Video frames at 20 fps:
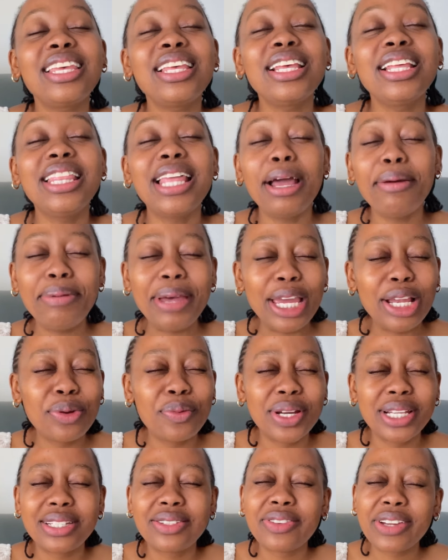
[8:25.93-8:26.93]
That pain
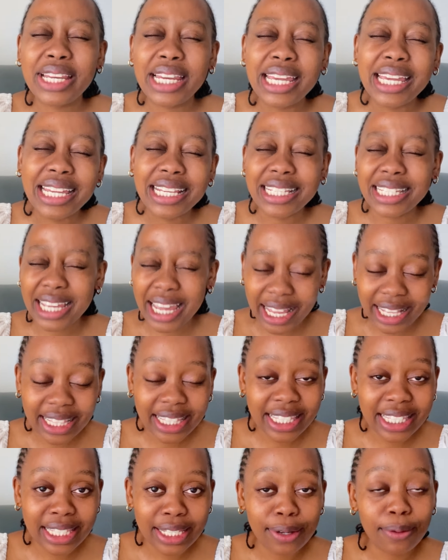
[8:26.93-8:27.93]
was really
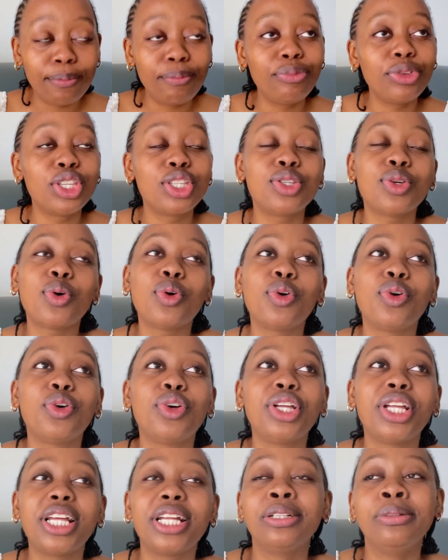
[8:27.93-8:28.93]
intense. So
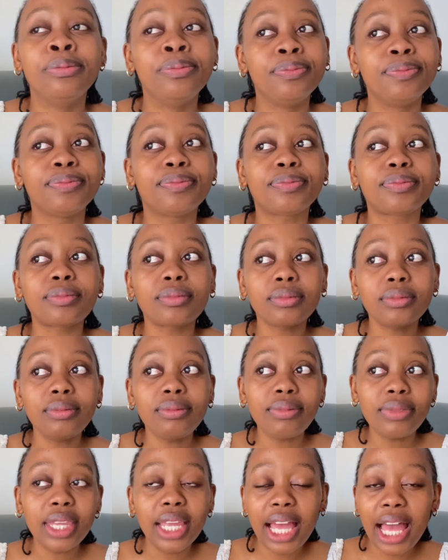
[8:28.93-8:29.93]

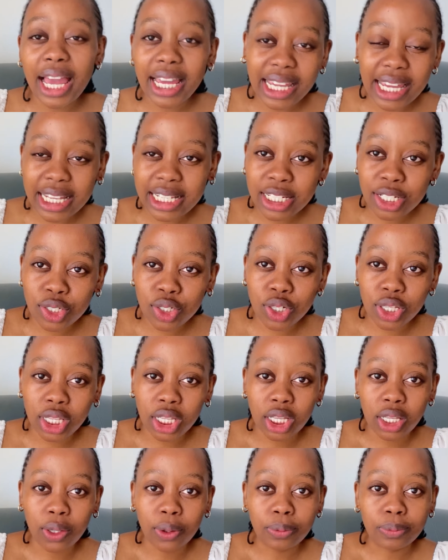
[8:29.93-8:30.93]
I get into
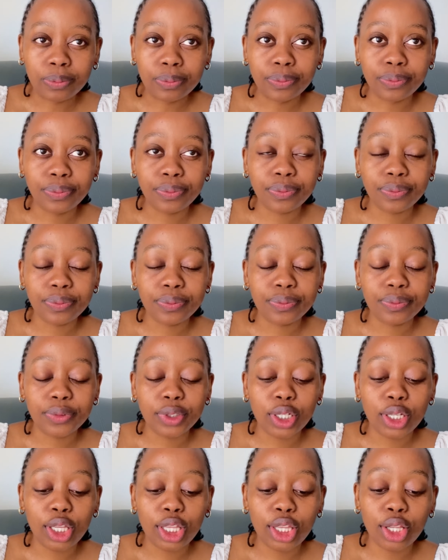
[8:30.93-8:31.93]

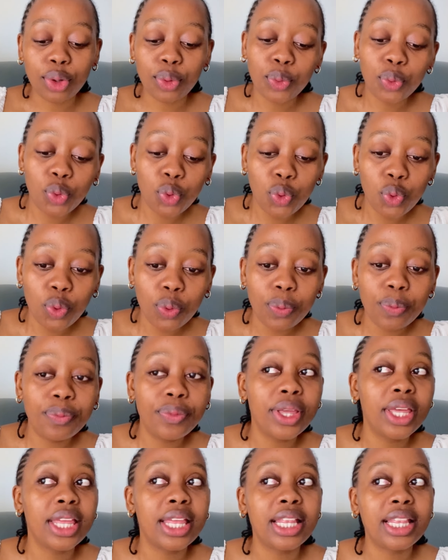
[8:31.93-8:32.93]
the
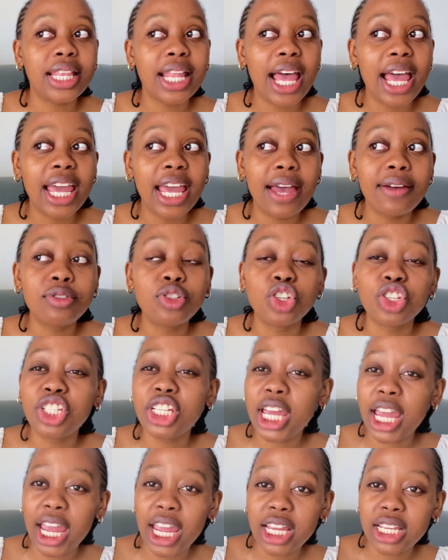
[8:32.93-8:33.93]
room. I have to
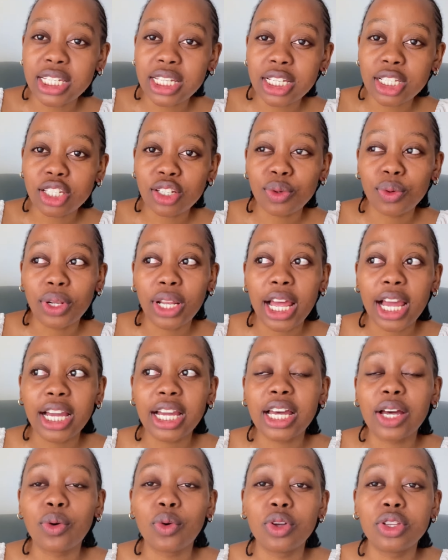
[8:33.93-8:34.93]
change into
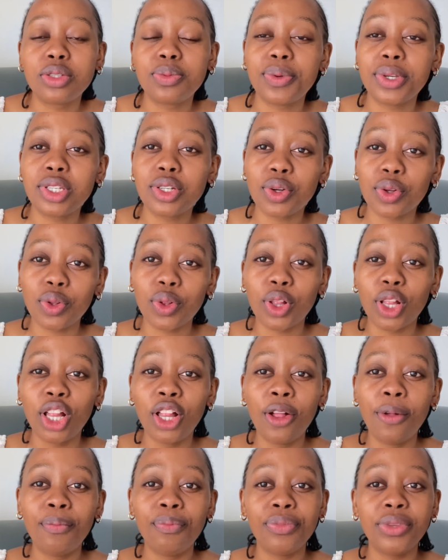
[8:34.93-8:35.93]
like a hospital.
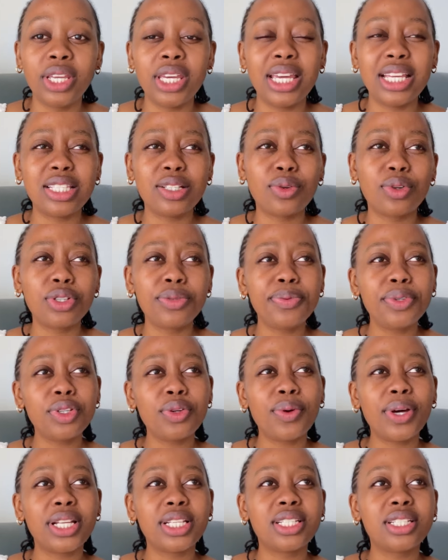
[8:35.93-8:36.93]
It's a hospital
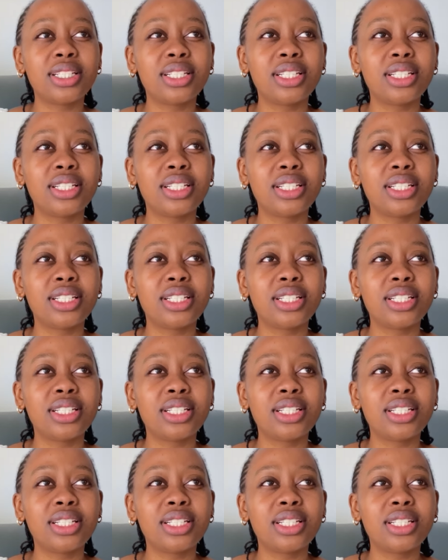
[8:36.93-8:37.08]
what?